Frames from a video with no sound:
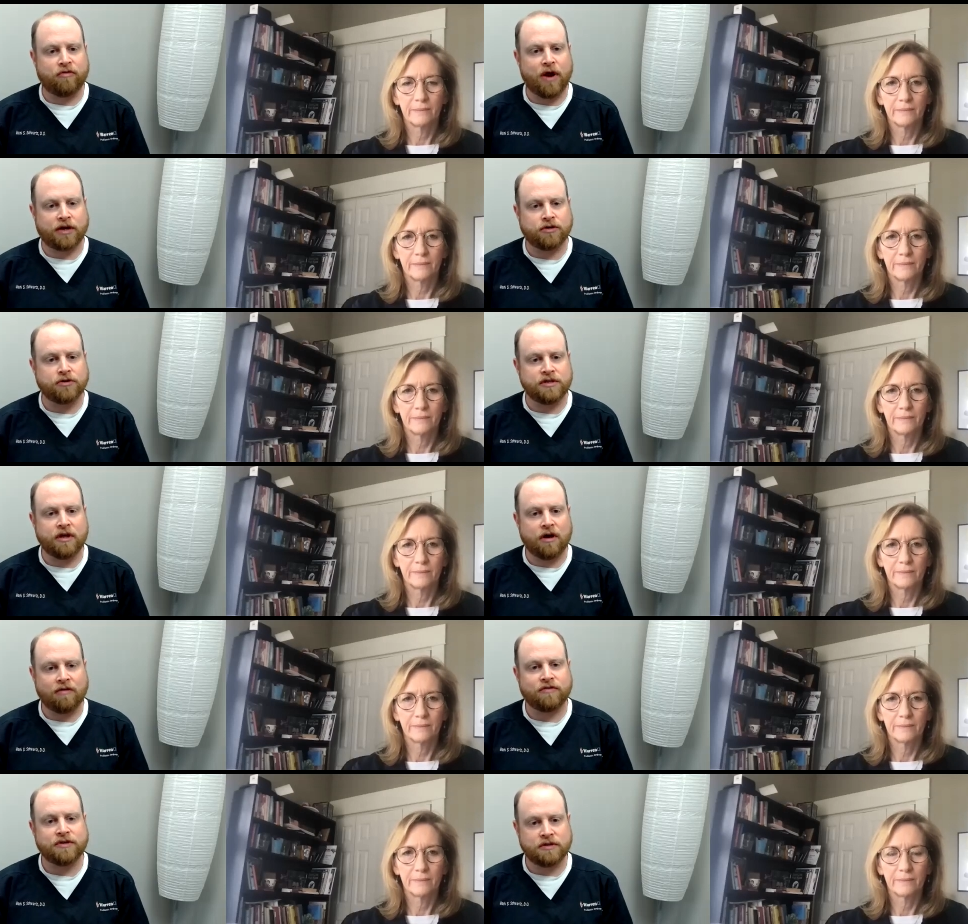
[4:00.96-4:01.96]
Speaker 1: fractures in the
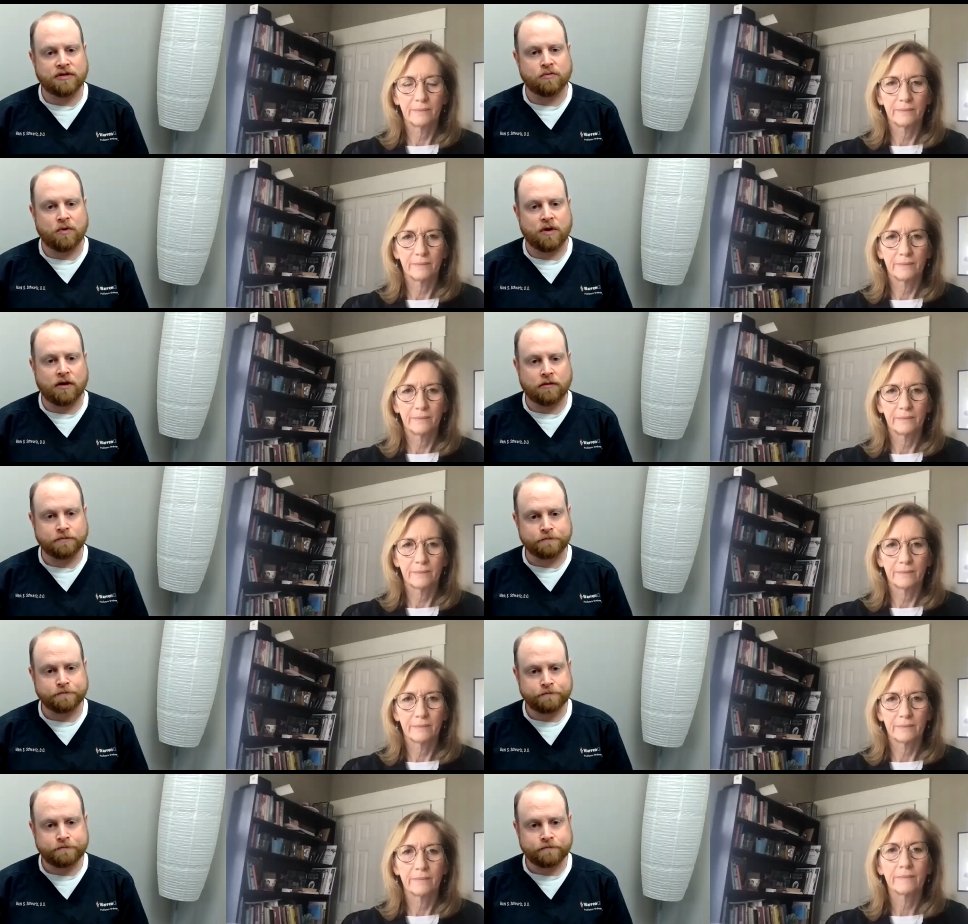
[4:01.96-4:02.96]
office as well.
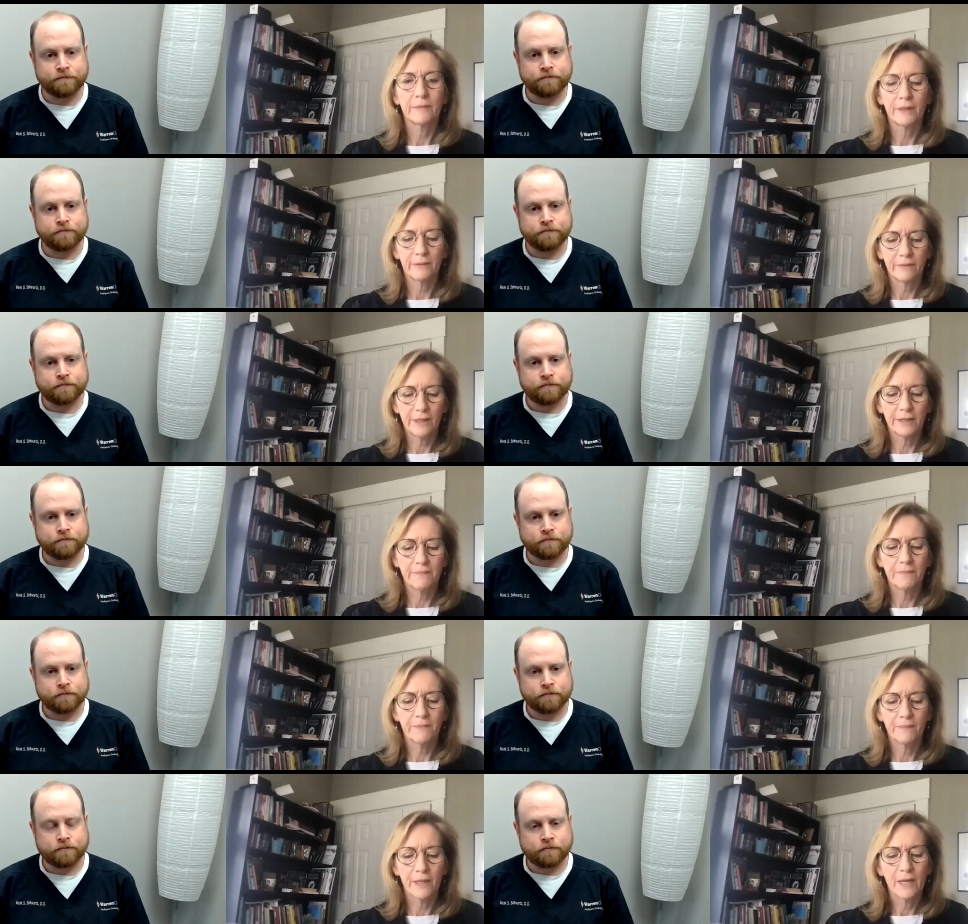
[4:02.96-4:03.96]
Okay.
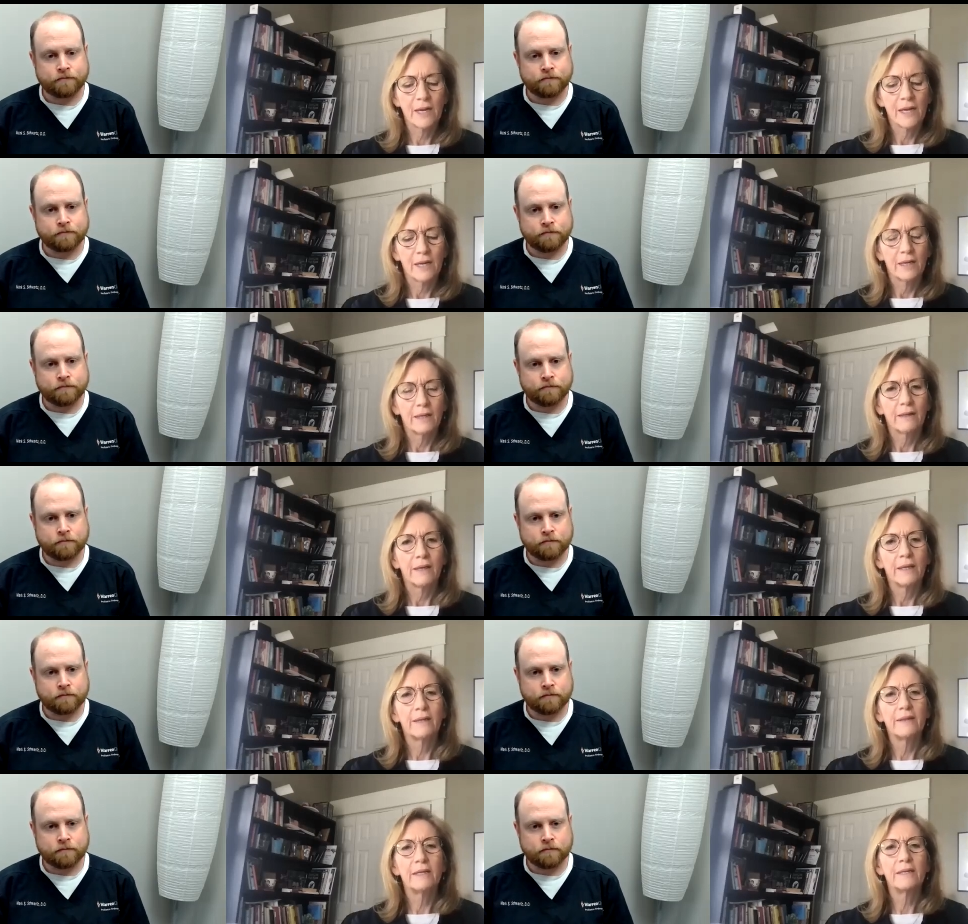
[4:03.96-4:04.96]

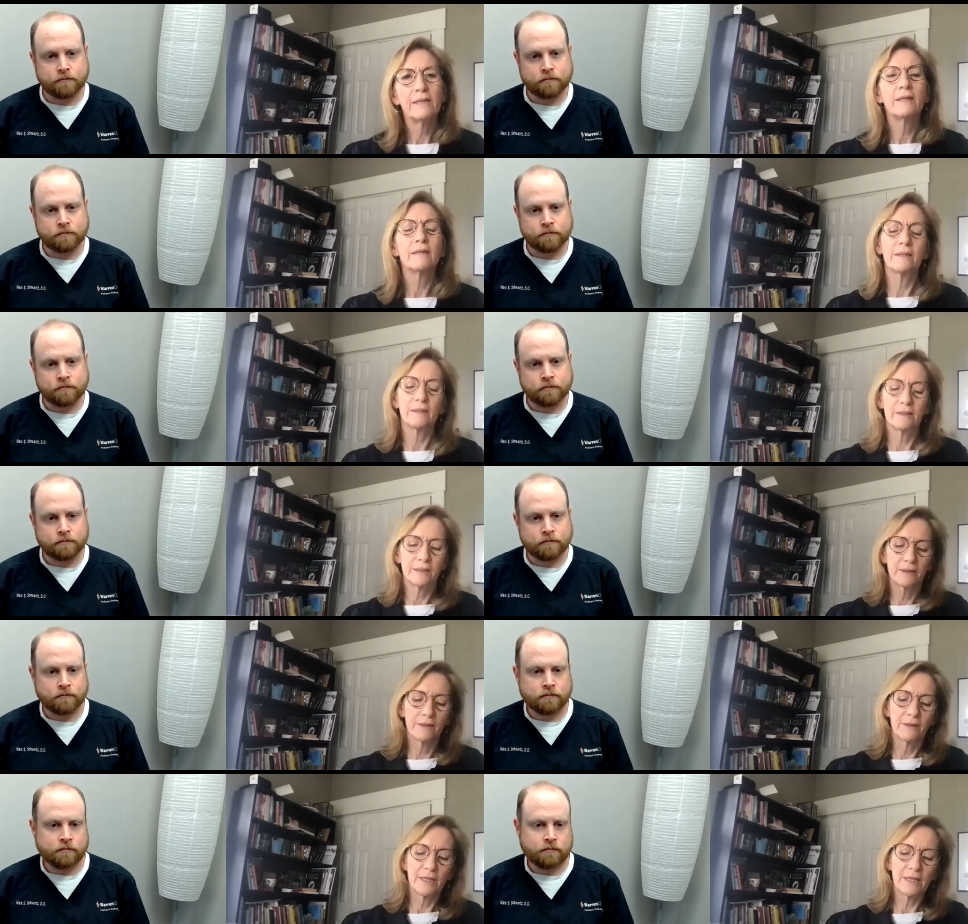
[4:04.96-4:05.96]
Speaker 2: And then
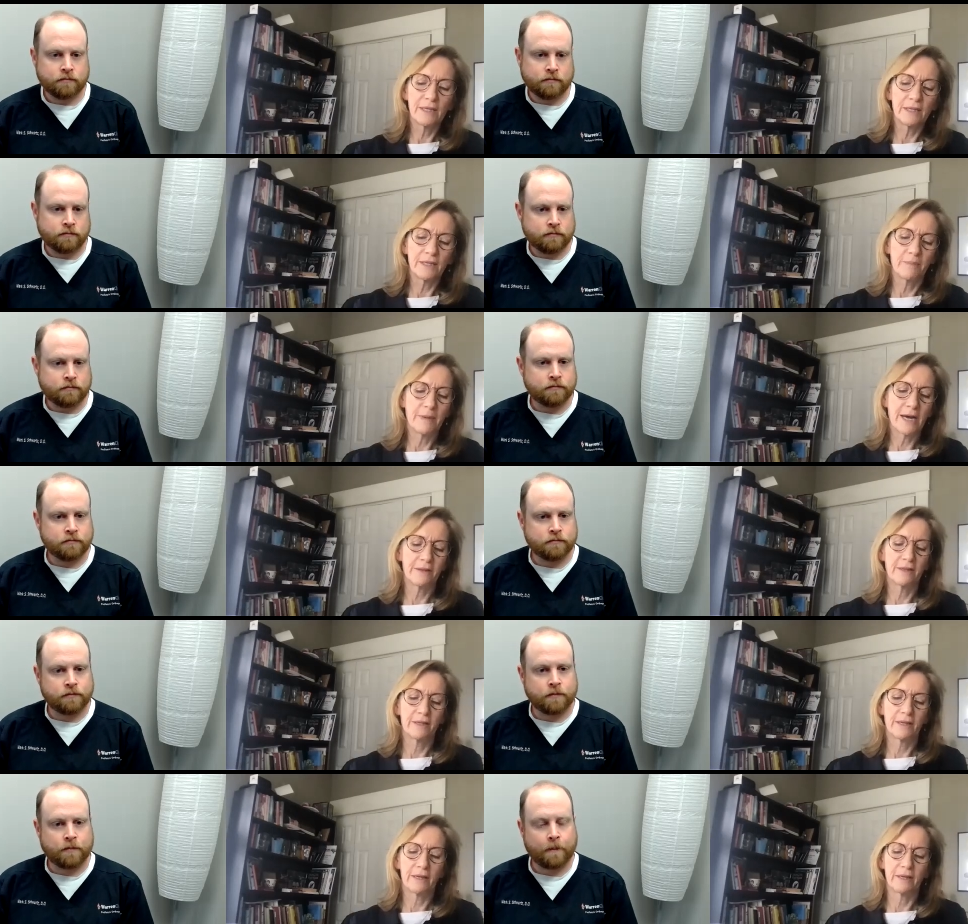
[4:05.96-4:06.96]
thinking
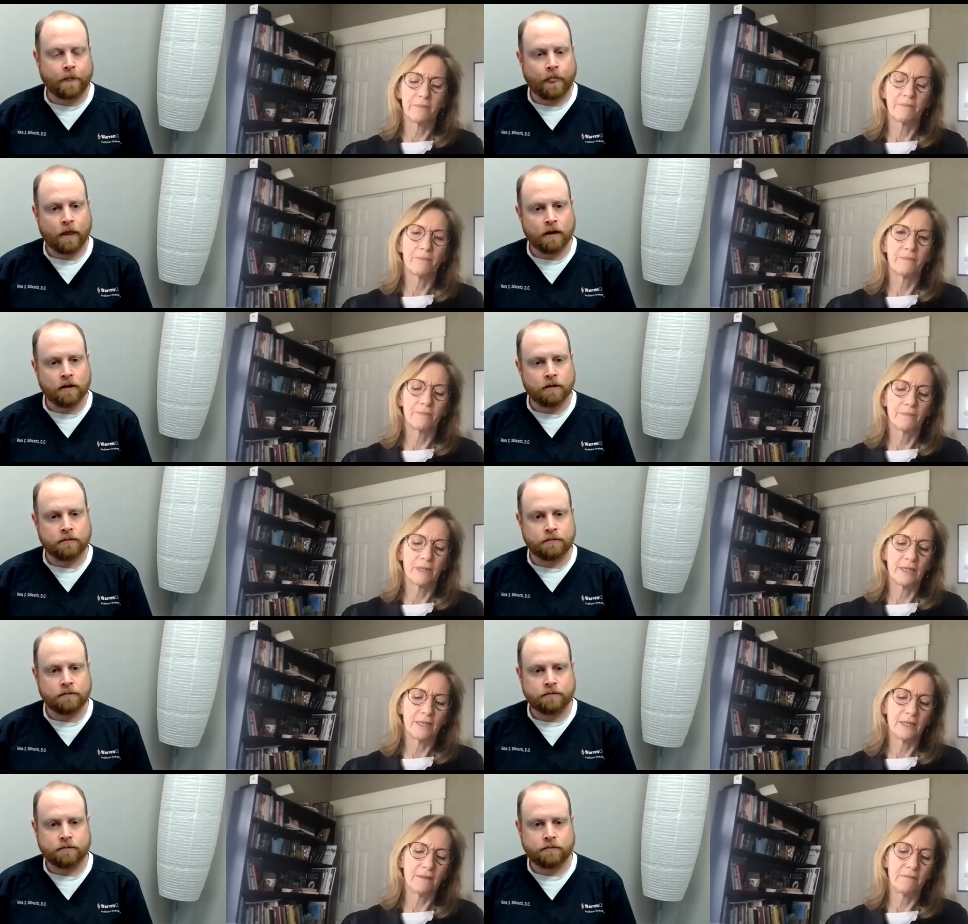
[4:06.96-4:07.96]
about um,
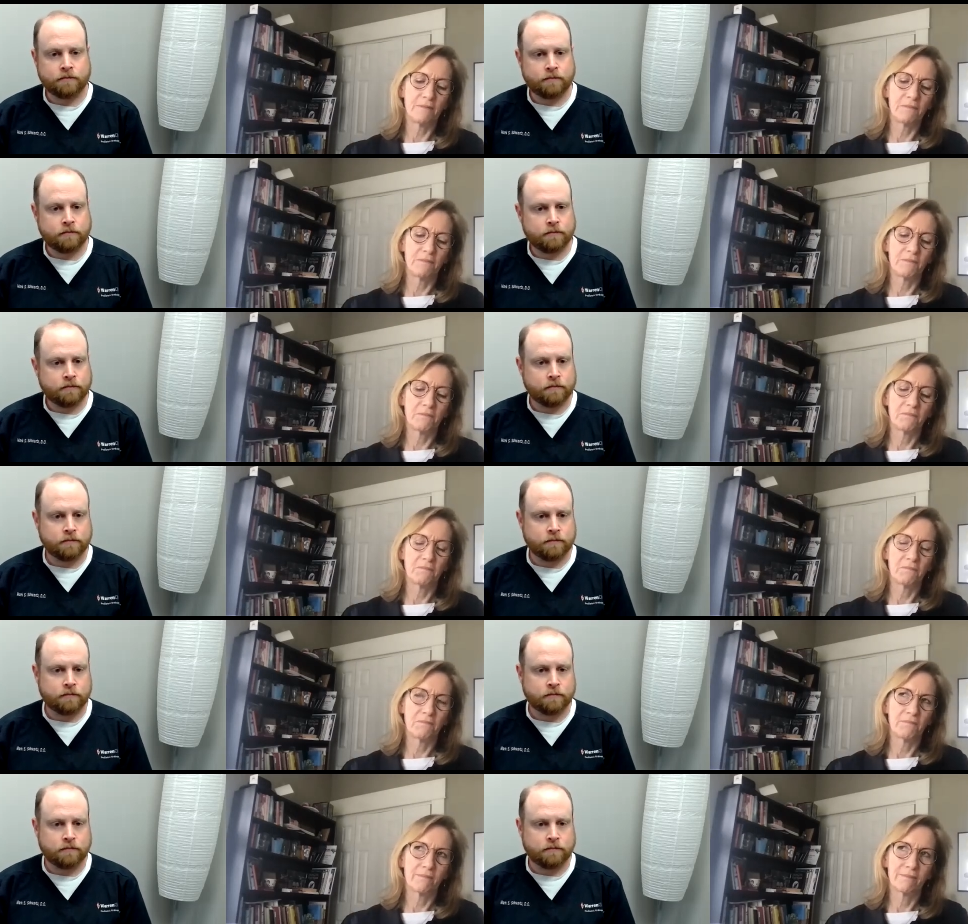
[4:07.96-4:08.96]
the,
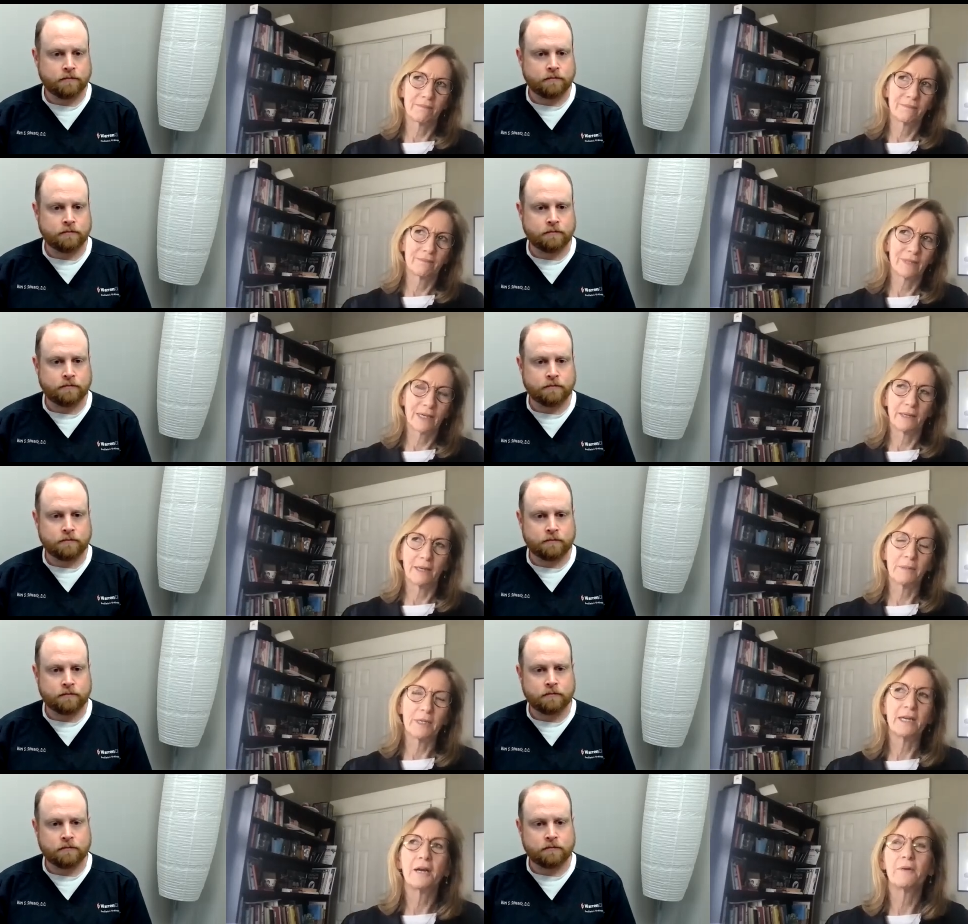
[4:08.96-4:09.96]
I, I,
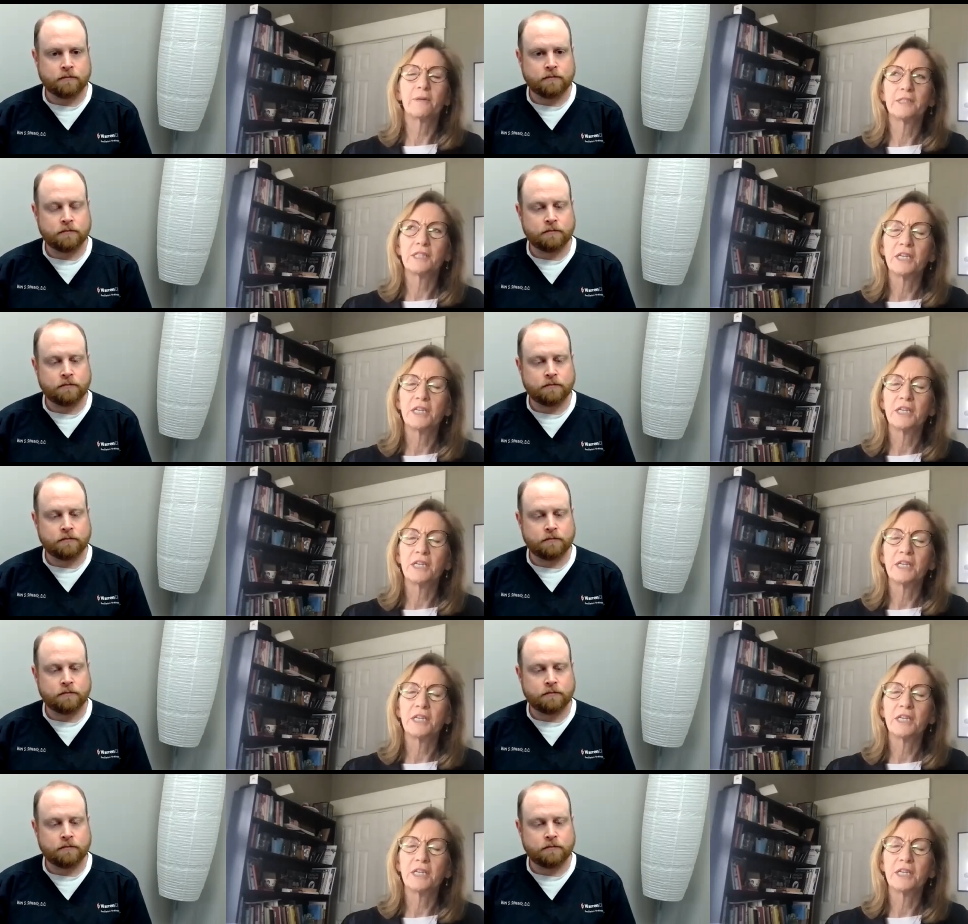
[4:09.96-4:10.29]
mean, I always